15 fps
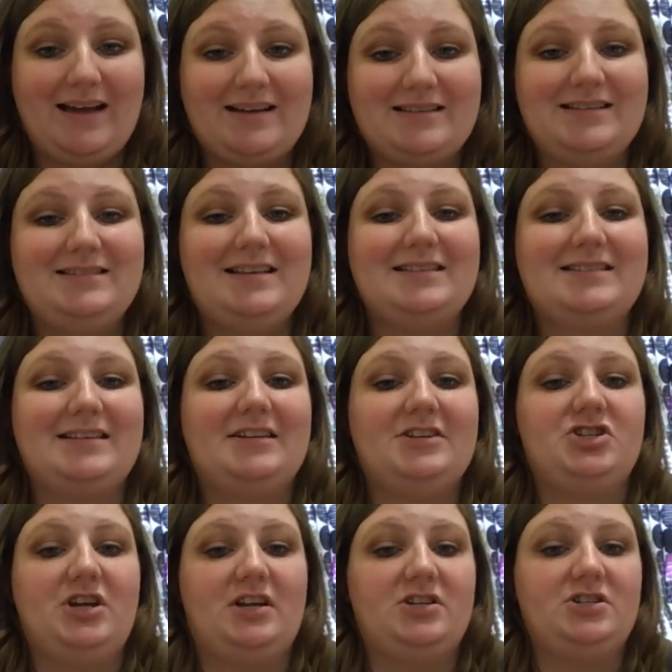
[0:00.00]
it's going to change
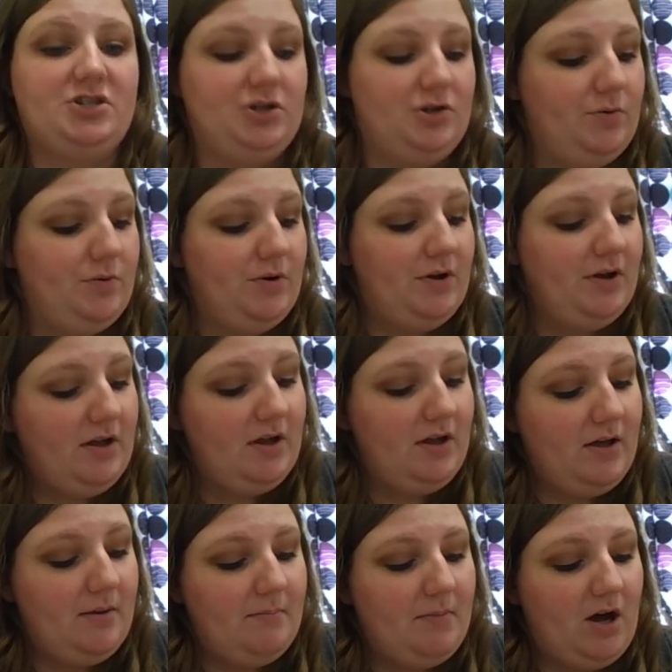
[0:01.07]
to
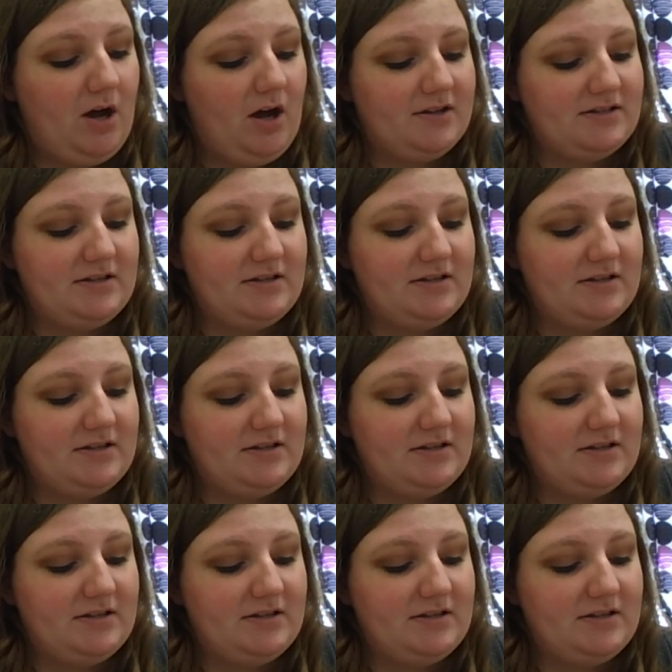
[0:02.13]
positive 2.